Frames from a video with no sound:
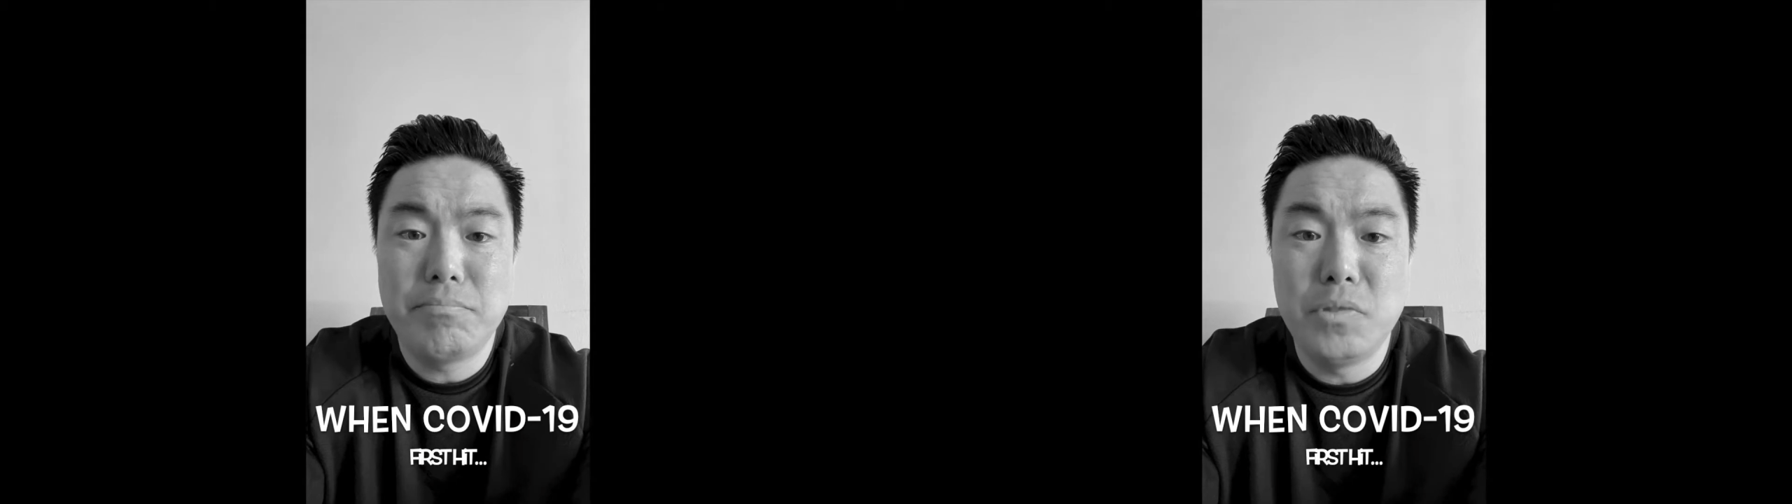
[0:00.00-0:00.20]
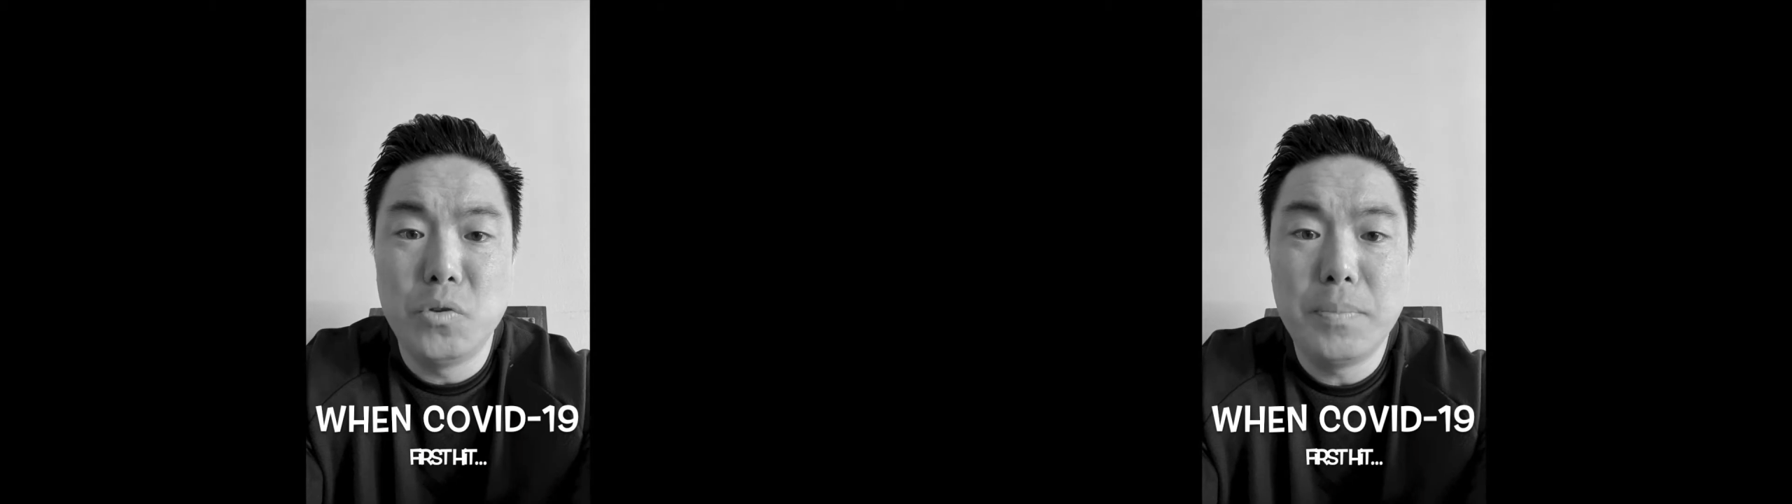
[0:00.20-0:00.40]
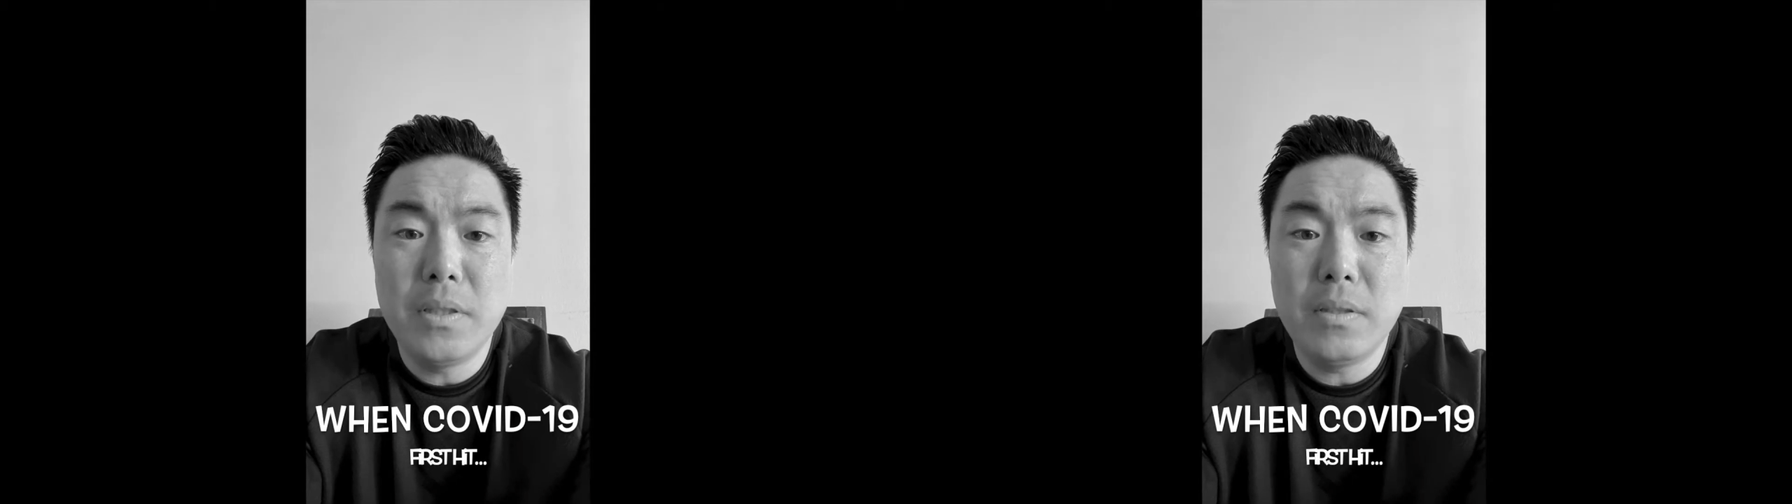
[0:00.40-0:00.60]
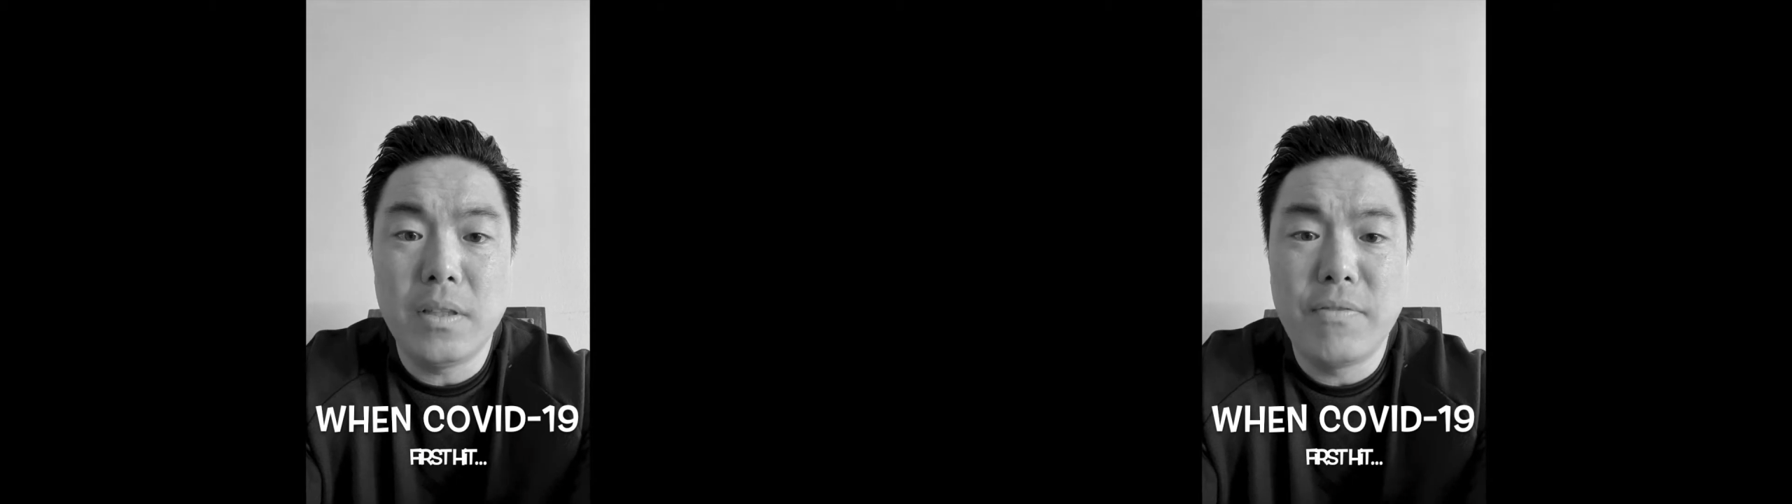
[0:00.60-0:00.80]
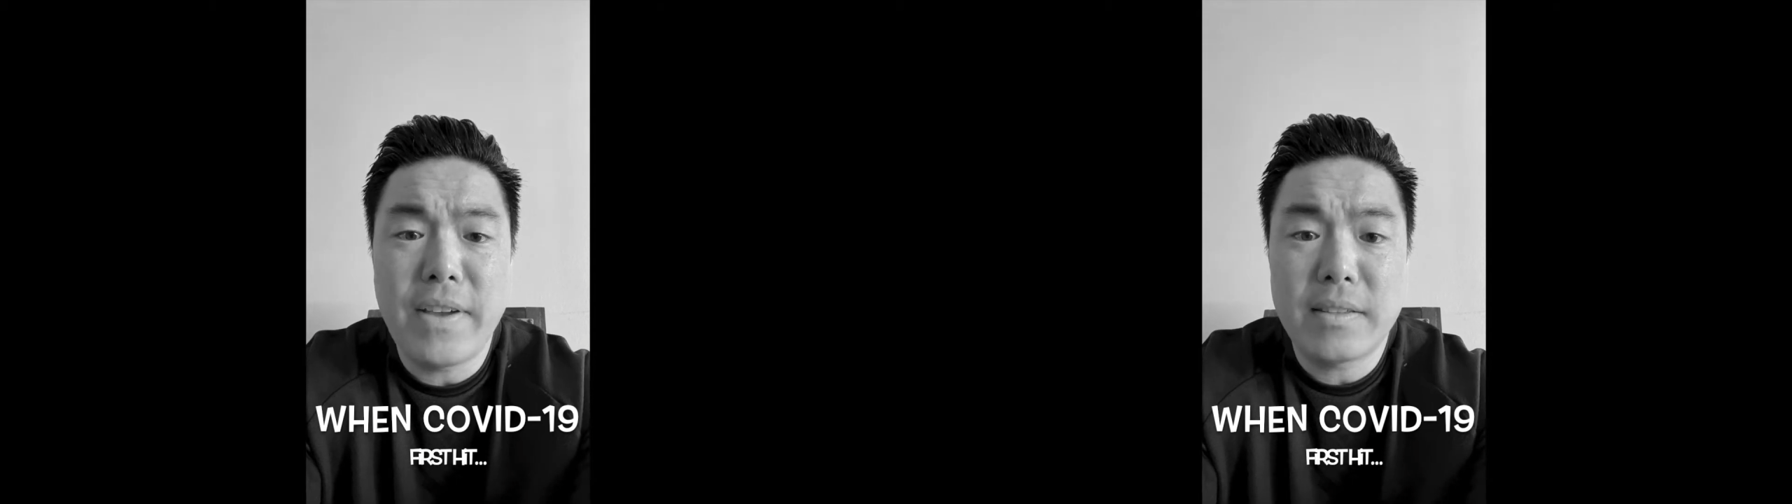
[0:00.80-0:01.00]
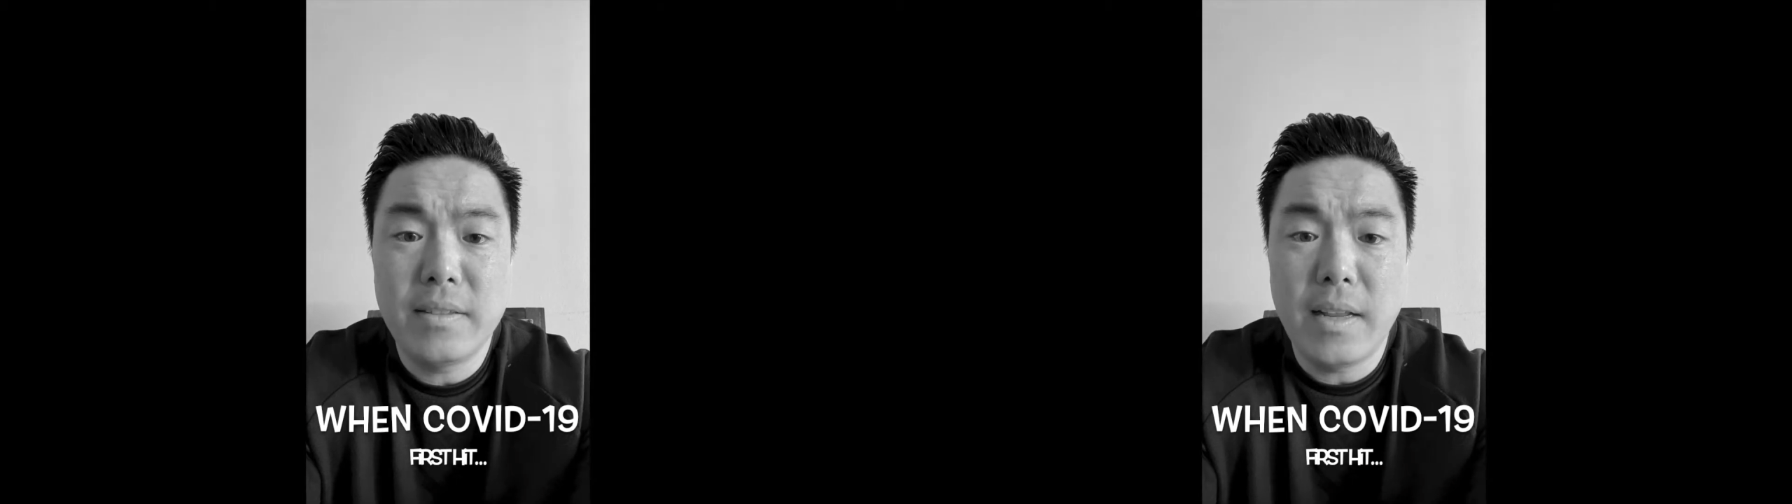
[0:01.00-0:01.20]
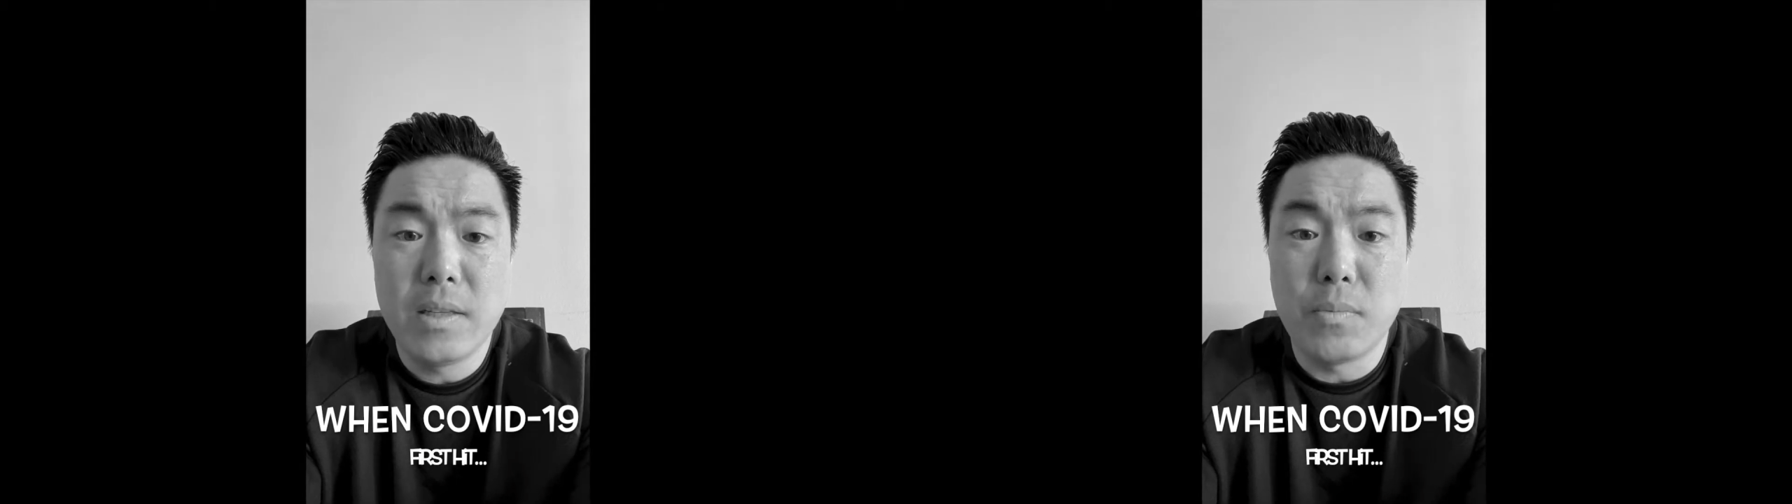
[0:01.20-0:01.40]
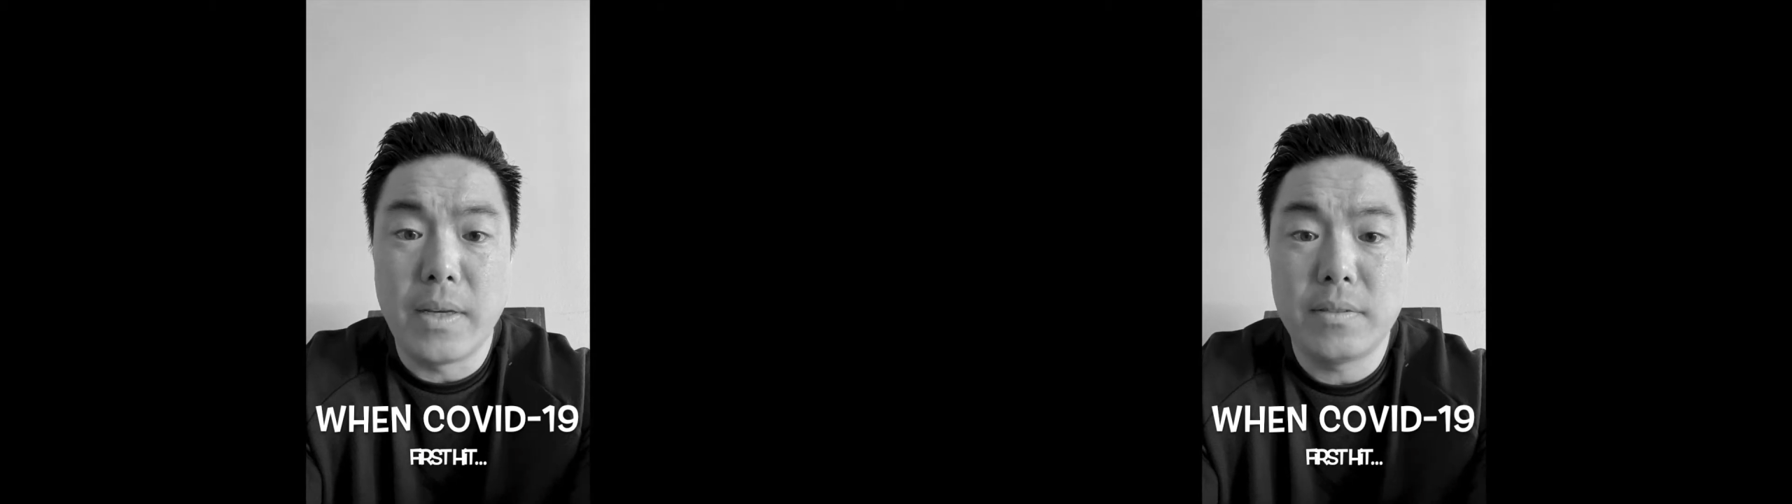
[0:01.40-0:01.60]
you'll be infected
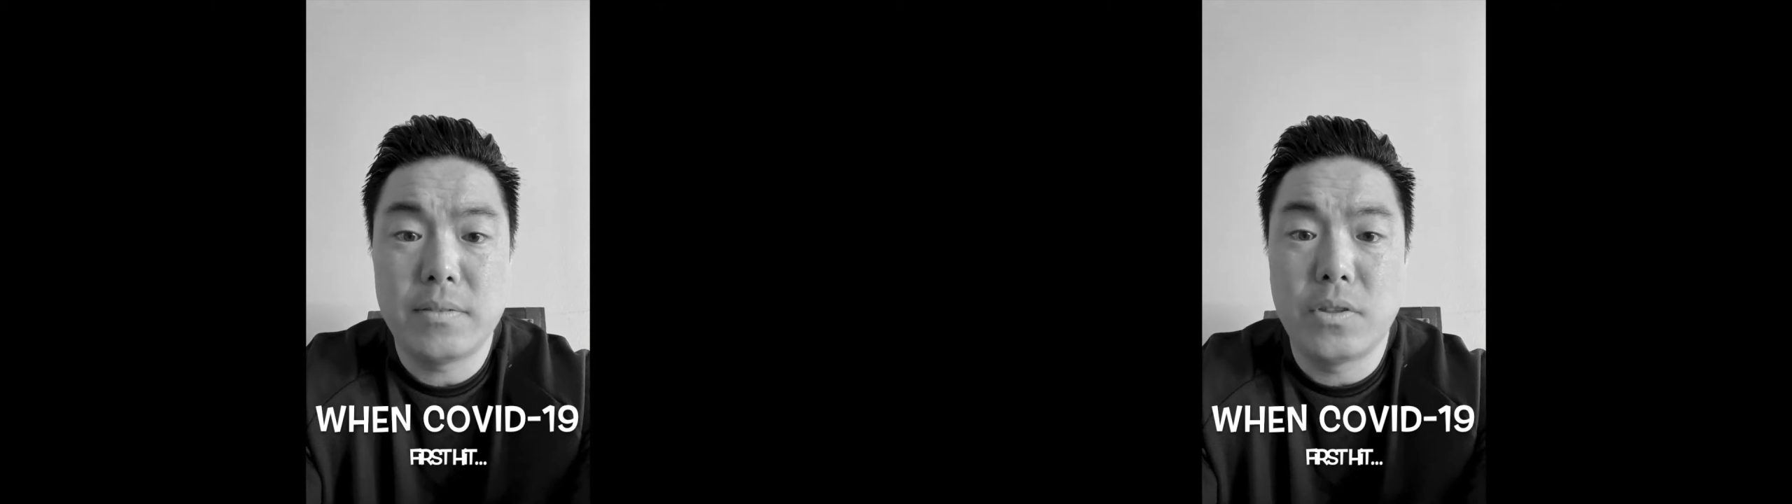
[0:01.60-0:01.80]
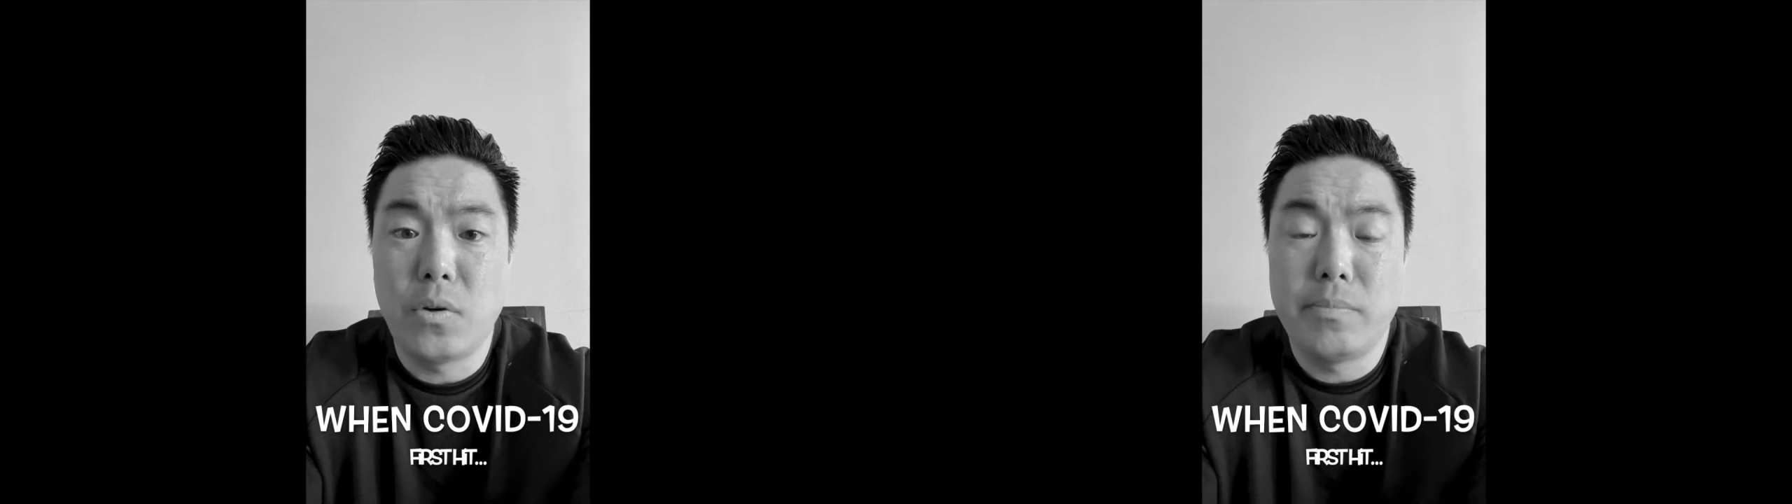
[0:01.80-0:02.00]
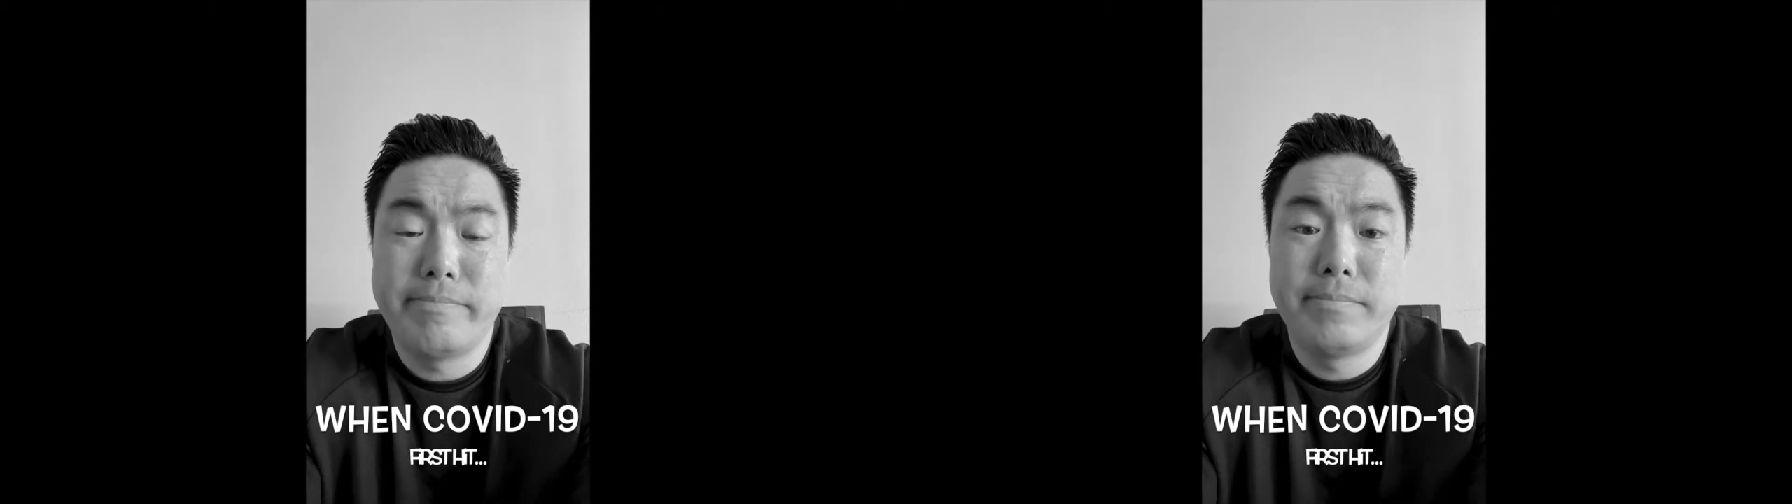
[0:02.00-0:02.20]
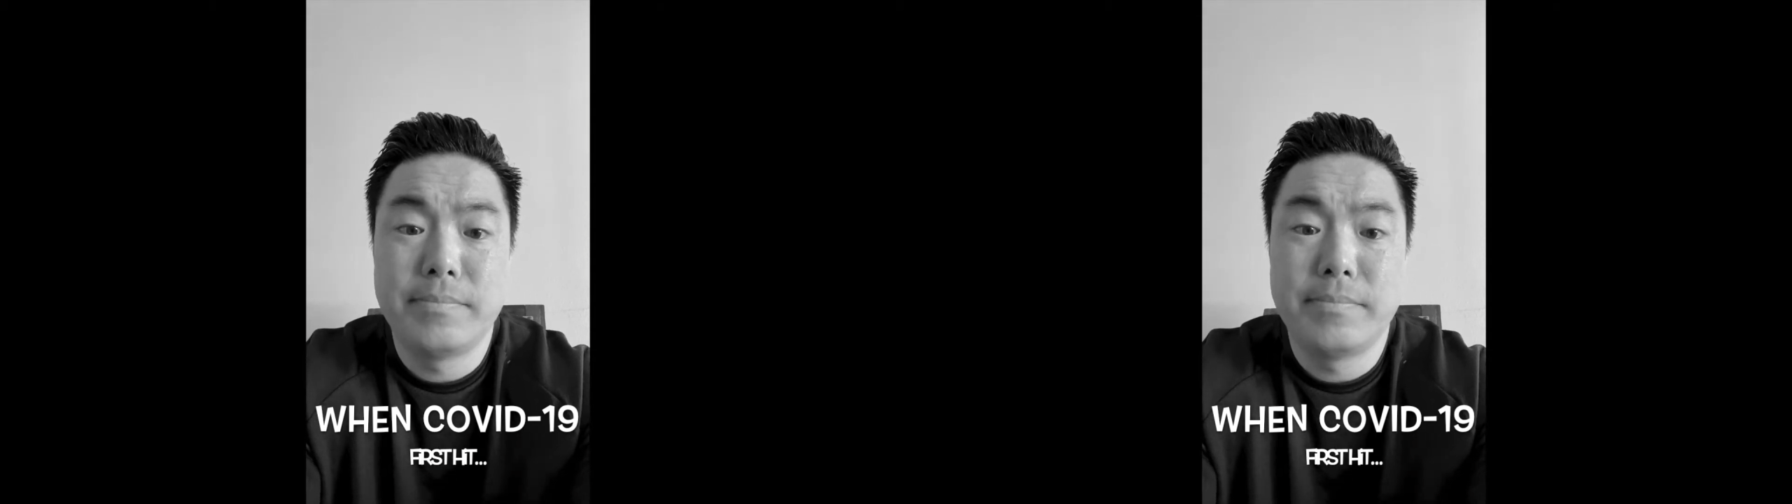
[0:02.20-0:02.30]
anyways, so.